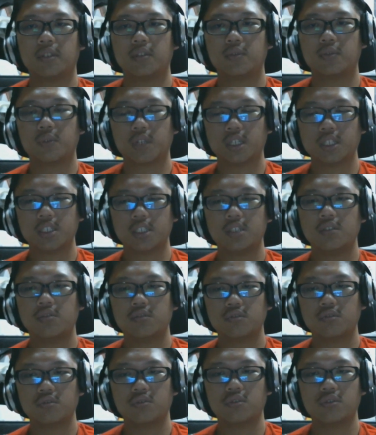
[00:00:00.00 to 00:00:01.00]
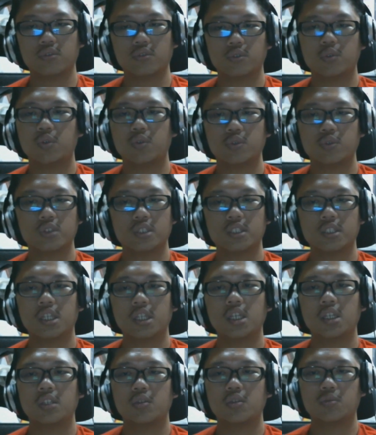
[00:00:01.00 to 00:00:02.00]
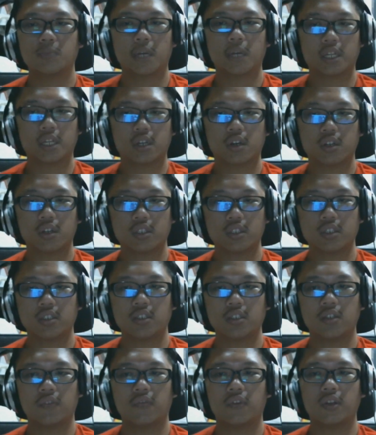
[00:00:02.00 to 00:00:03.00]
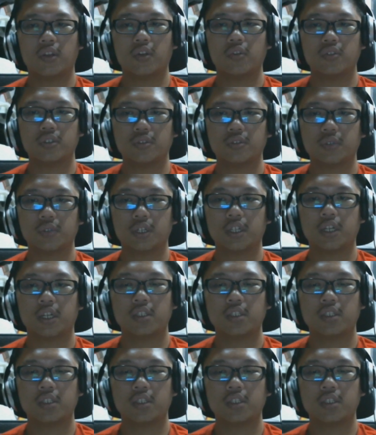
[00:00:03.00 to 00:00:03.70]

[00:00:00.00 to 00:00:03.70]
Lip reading: That's why, you know, you don't see too many consistent videos as well.